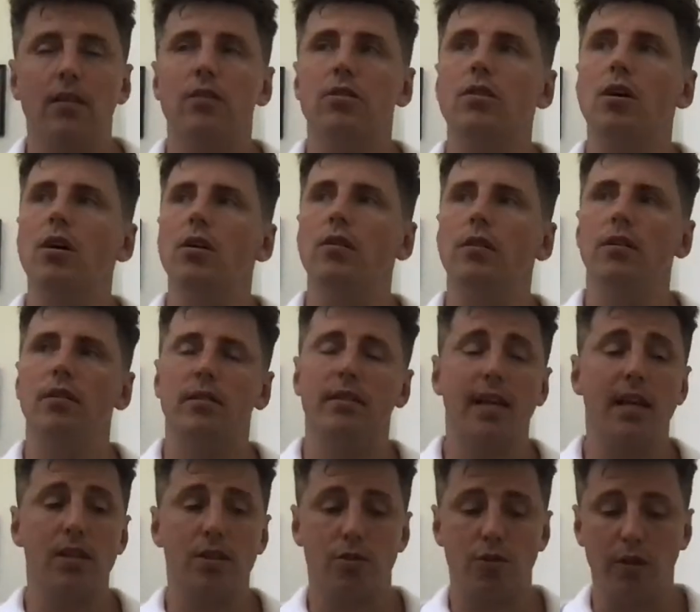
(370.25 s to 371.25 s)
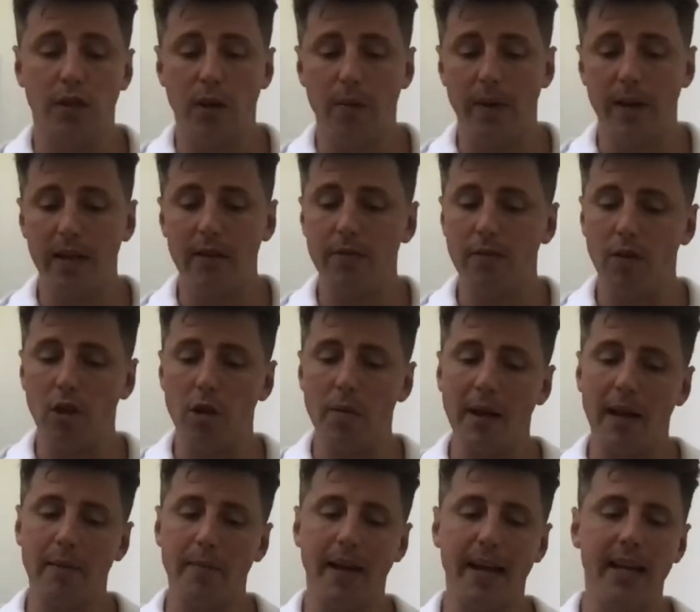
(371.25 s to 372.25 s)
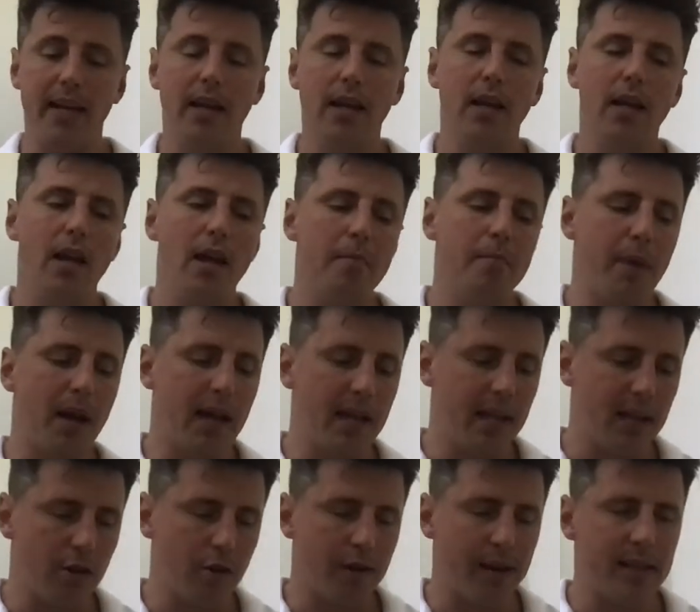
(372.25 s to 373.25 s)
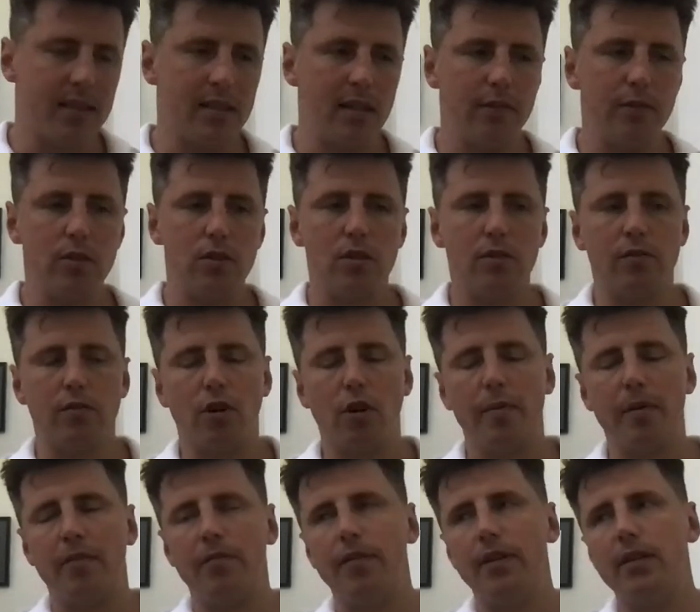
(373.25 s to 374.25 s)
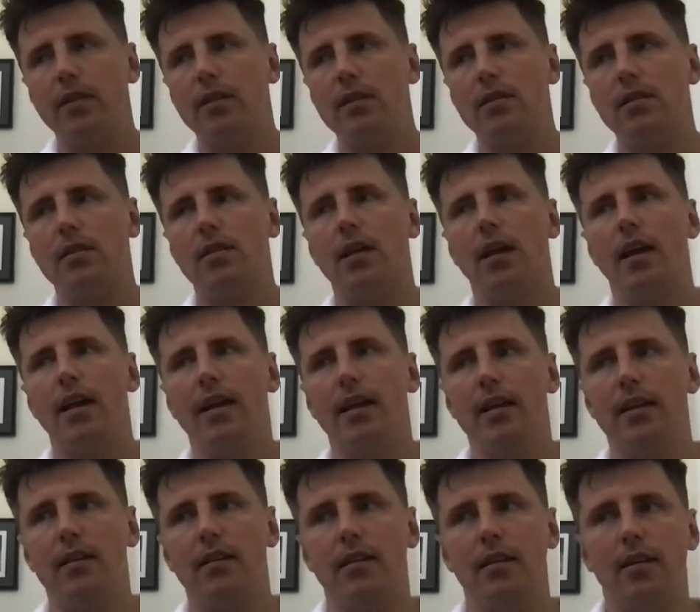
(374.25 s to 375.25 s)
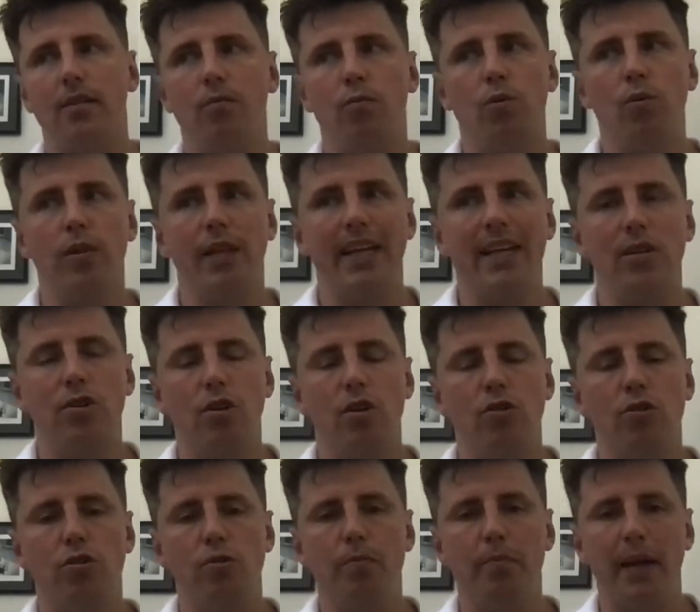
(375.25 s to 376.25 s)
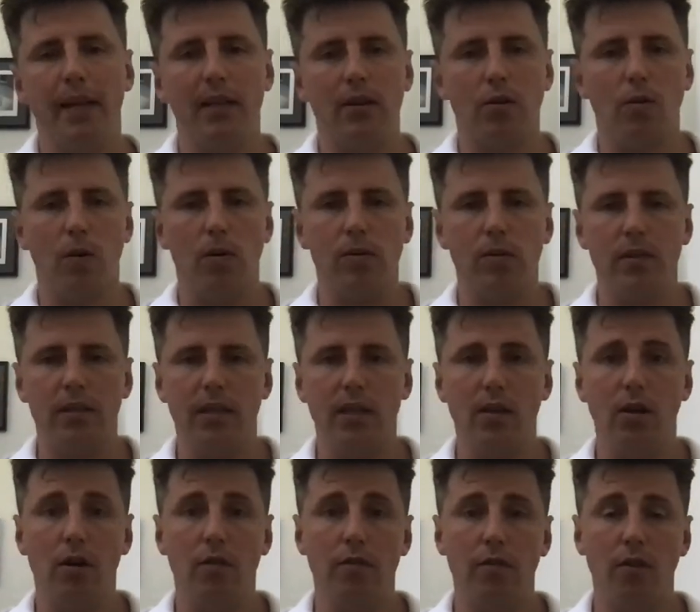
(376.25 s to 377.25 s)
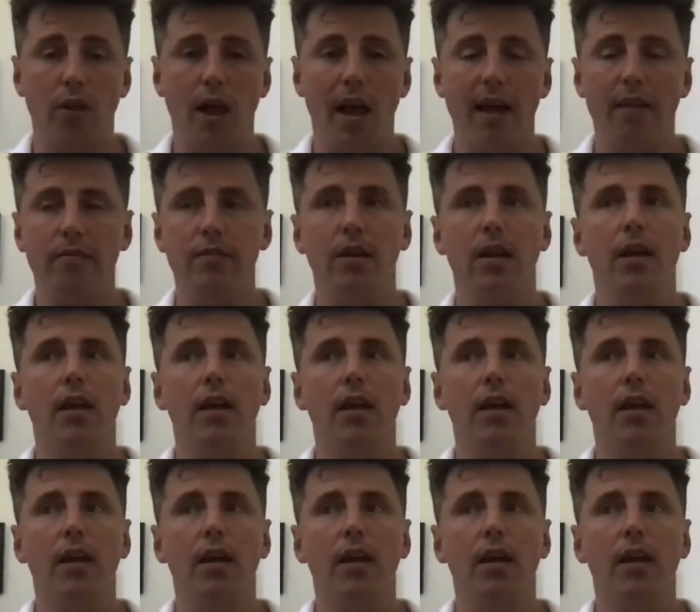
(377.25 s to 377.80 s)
So sounds really weird for low back pain, but increased levels of aerobic fitness and will lead to better quality of life